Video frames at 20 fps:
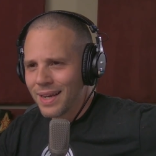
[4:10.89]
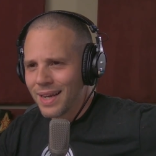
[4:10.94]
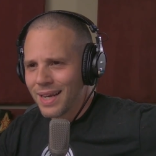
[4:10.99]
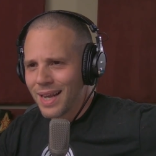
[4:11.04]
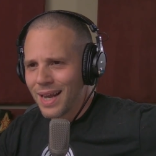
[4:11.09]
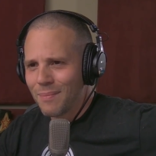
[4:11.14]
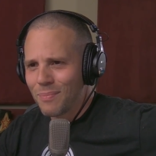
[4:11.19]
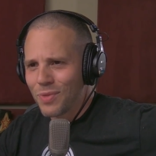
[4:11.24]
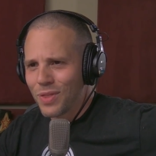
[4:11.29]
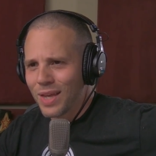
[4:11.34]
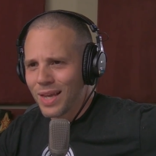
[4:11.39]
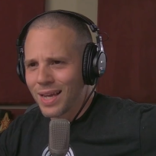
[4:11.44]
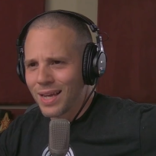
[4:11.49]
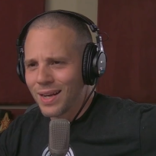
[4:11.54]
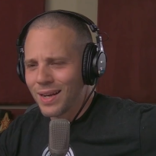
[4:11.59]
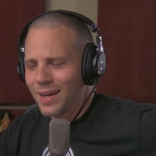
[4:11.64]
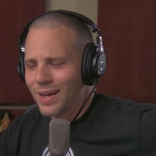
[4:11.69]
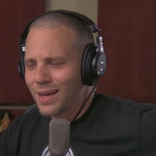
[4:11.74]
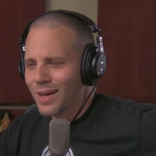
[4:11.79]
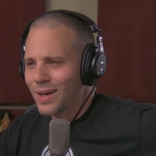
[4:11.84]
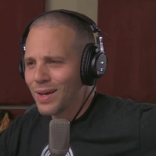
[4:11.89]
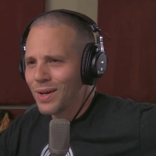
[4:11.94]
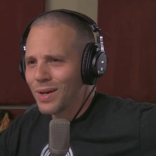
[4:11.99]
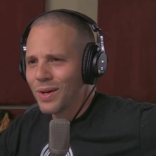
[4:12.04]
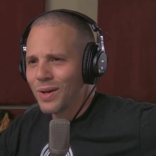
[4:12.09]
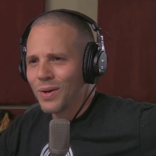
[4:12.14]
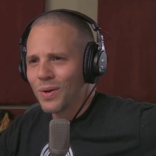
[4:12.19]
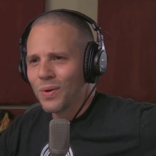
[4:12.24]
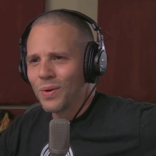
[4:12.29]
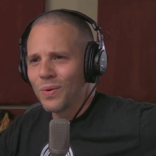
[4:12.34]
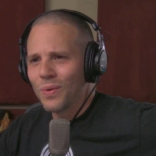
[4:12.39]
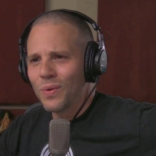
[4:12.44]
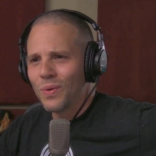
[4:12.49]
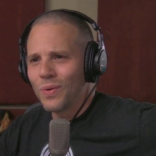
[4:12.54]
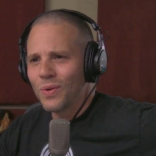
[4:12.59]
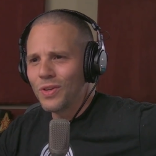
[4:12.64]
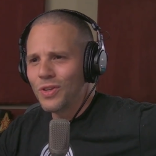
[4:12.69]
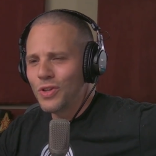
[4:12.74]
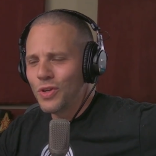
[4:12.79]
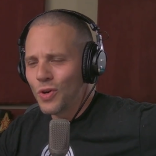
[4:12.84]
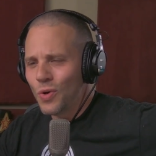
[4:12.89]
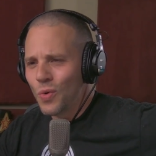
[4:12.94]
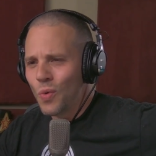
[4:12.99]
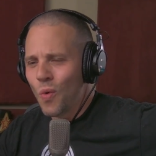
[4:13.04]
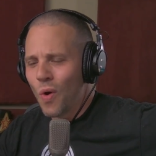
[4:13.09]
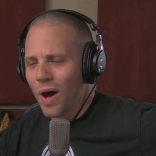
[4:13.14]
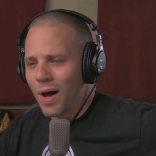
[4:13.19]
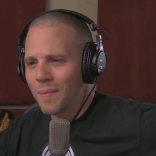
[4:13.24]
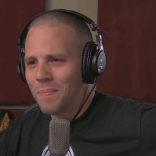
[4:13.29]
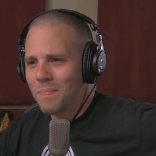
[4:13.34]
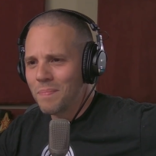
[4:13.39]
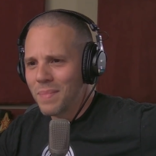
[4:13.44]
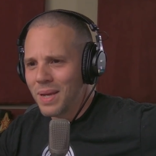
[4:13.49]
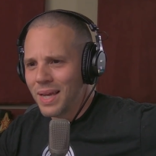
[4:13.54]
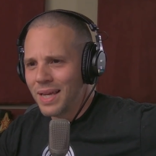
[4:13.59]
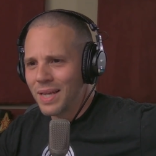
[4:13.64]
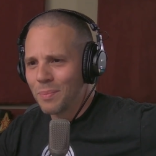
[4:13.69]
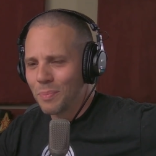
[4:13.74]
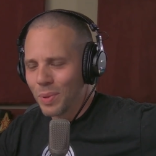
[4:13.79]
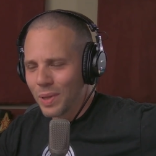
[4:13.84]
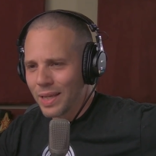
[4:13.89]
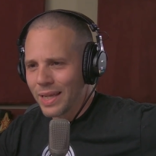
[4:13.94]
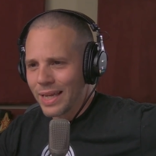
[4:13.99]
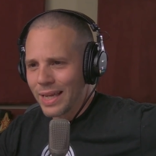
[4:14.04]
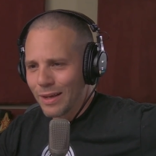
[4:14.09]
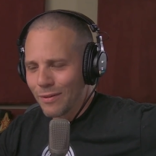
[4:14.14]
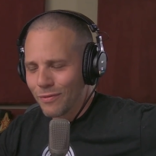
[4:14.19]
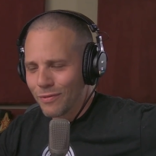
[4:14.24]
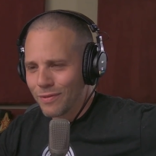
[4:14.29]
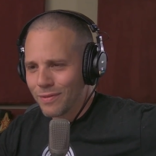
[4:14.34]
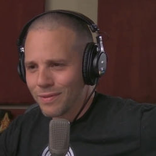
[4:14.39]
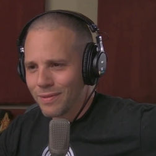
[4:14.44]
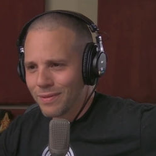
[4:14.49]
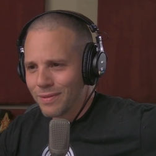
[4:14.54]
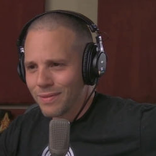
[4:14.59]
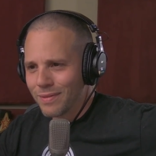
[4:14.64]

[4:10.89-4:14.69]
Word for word: And I'm thinking, you want me to believe